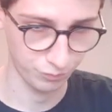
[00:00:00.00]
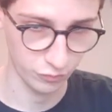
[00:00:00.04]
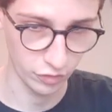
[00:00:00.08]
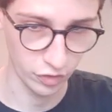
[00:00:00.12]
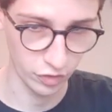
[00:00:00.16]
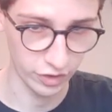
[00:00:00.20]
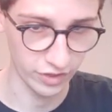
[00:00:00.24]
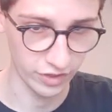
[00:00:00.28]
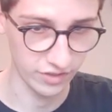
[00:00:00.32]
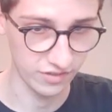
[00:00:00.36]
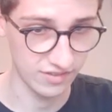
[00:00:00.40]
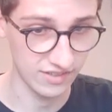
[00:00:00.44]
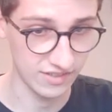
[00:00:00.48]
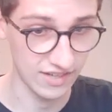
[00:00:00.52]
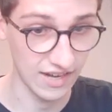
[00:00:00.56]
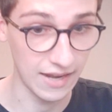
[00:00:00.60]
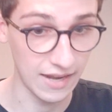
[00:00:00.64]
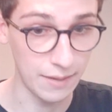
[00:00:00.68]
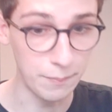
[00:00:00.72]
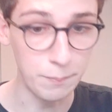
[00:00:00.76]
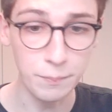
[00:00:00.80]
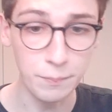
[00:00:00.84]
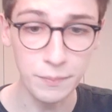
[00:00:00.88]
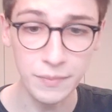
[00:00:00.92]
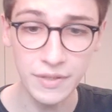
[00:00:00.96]
You can
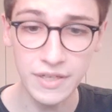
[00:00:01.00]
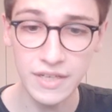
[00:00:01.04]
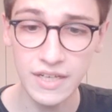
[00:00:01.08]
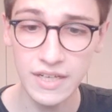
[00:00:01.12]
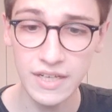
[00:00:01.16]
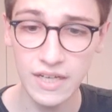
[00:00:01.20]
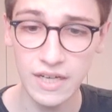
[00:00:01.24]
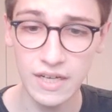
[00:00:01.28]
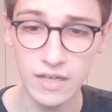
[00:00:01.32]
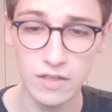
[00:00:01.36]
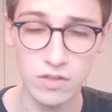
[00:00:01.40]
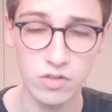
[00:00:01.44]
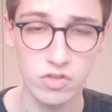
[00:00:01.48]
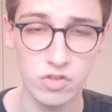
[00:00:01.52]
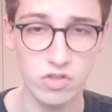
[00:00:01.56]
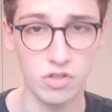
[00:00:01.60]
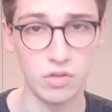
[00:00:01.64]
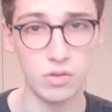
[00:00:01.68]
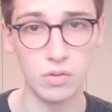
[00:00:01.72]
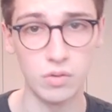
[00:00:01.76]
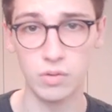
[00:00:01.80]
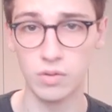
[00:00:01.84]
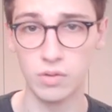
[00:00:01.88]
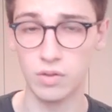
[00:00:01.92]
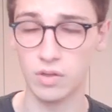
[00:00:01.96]
scan media,
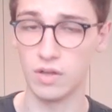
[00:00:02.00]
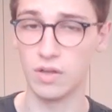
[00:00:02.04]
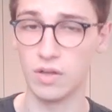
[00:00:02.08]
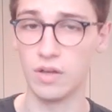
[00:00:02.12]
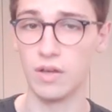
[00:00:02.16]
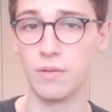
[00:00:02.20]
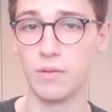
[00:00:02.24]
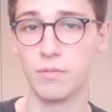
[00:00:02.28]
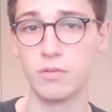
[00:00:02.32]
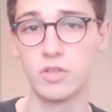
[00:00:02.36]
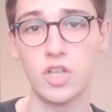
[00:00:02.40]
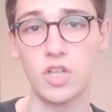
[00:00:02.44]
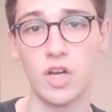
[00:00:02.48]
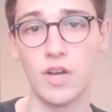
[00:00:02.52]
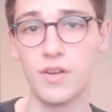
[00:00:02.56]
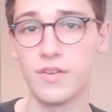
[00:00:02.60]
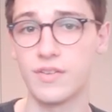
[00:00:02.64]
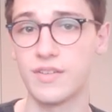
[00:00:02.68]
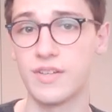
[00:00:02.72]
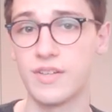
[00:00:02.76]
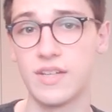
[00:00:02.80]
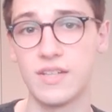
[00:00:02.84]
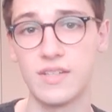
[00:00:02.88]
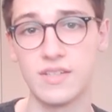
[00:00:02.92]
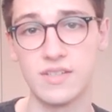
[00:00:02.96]
so
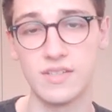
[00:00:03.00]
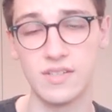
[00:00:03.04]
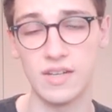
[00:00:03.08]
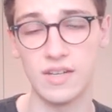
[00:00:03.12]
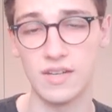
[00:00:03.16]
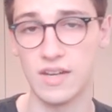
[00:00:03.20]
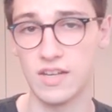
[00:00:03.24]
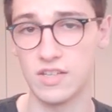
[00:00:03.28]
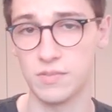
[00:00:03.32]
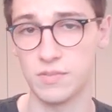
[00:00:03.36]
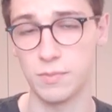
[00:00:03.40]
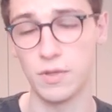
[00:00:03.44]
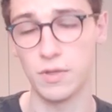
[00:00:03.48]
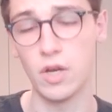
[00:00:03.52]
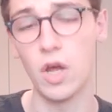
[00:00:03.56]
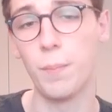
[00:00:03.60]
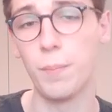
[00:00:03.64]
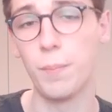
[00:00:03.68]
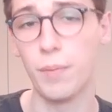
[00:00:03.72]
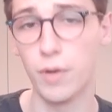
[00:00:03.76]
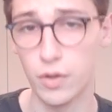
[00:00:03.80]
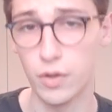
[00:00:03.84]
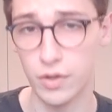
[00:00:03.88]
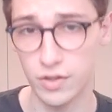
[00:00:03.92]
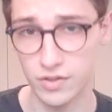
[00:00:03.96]
content that has been
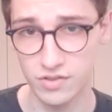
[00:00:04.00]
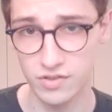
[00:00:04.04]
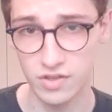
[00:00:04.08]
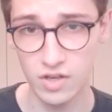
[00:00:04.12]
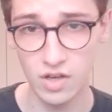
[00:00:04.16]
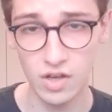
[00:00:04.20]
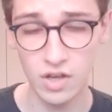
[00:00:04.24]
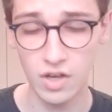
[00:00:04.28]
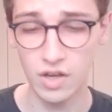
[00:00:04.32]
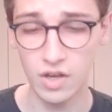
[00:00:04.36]
uploaded.